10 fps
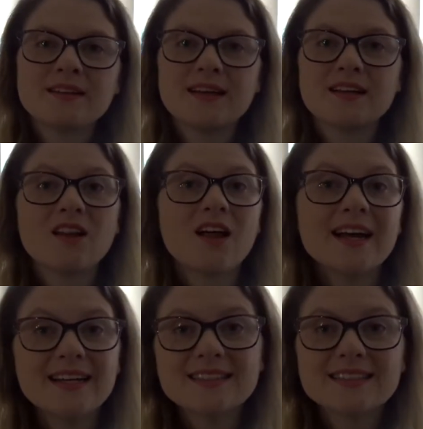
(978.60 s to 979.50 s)
their
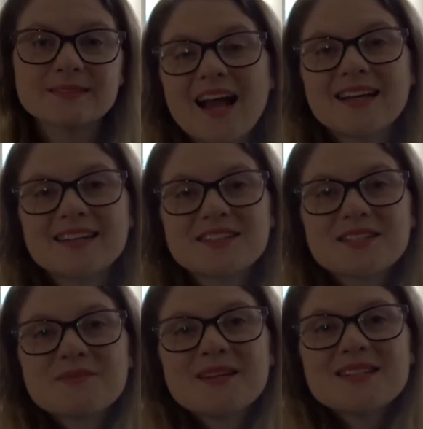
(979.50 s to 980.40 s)
clients, and it
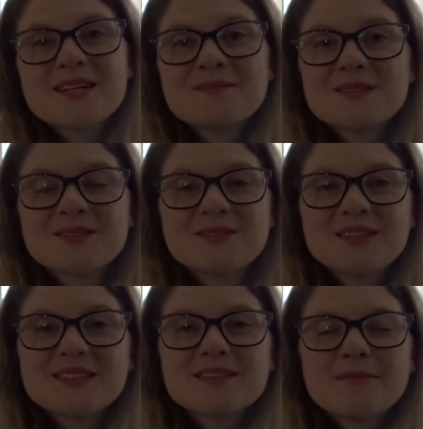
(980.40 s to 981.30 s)
just means the absolute
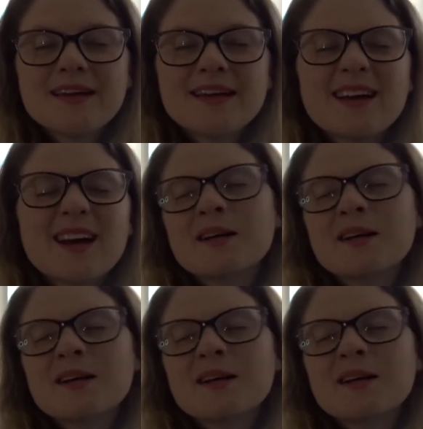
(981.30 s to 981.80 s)
world to me.